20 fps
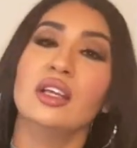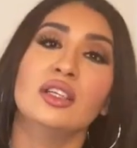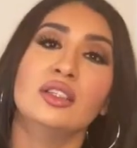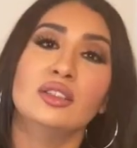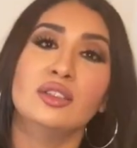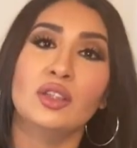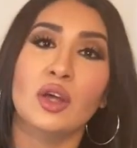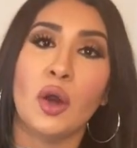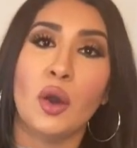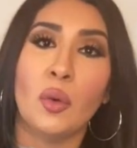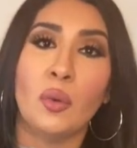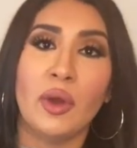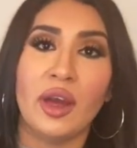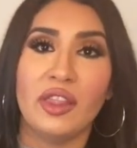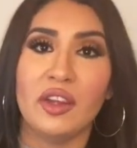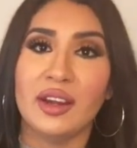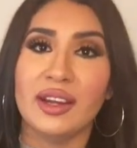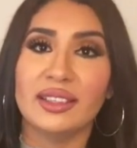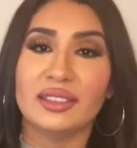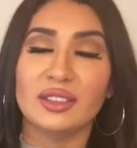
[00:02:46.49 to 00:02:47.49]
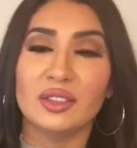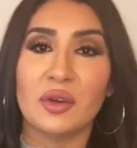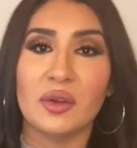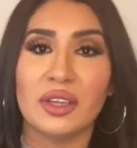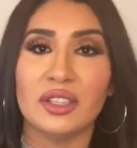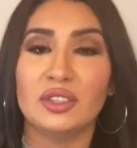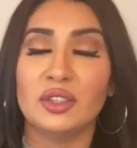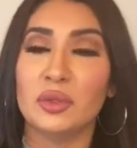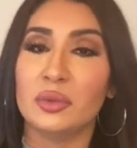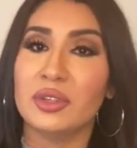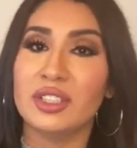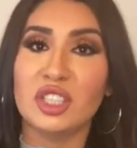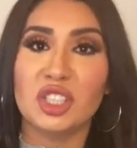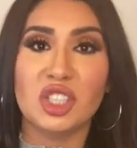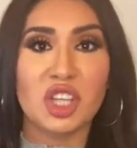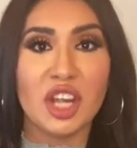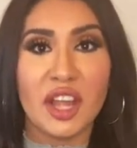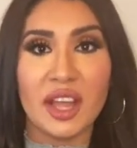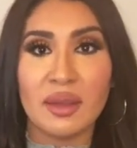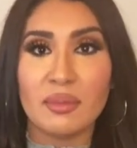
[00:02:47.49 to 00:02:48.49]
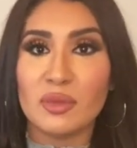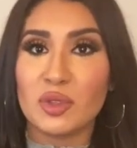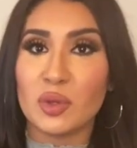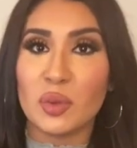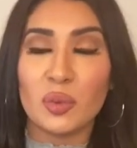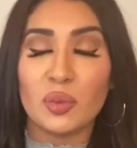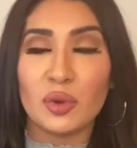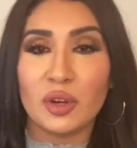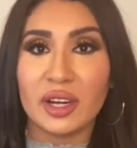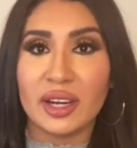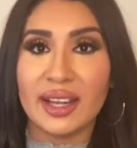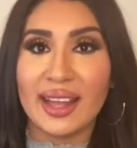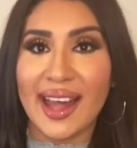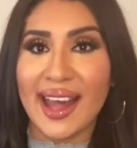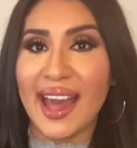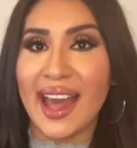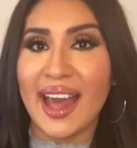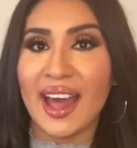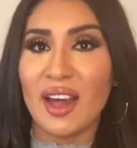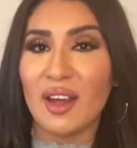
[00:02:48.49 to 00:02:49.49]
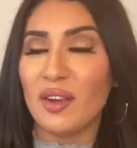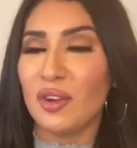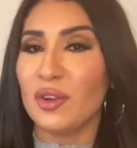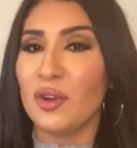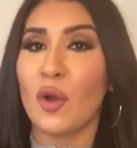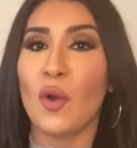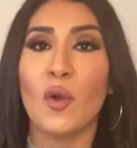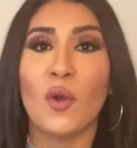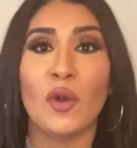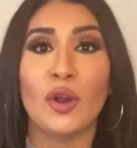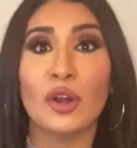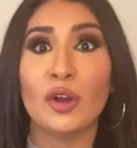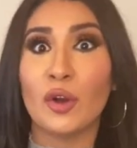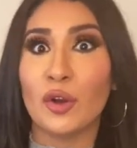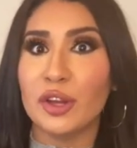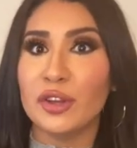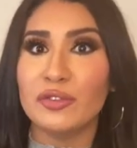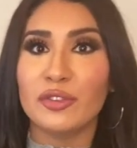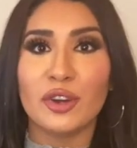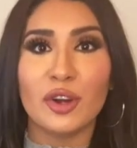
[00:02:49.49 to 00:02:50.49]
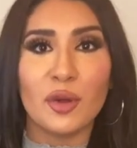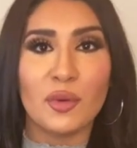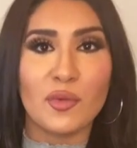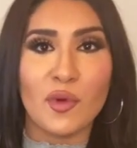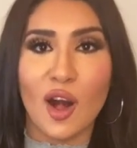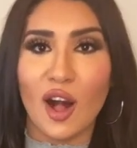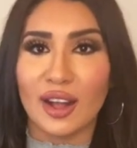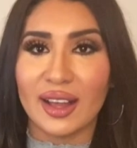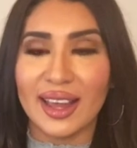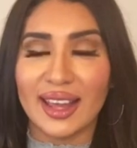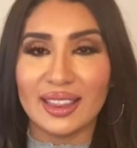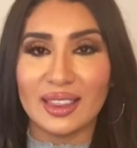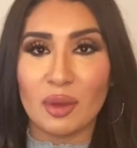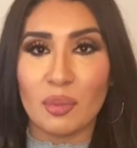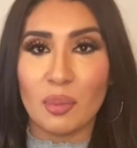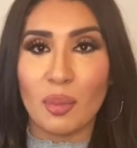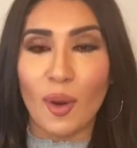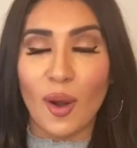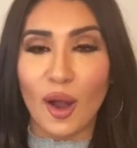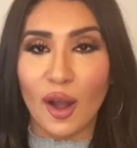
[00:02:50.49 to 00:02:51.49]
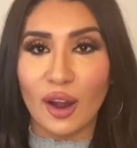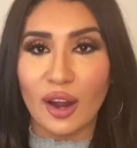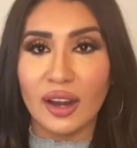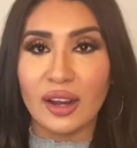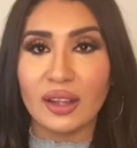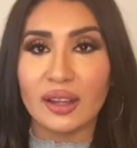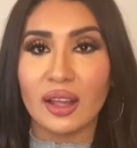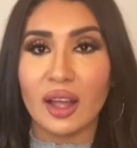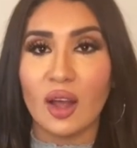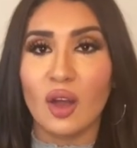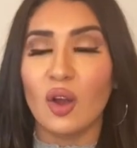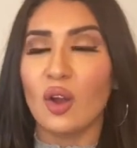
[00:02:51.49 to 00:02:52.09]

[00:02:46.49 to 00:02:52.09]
So whether it's going to a gym to work out, or going for a walk at the park,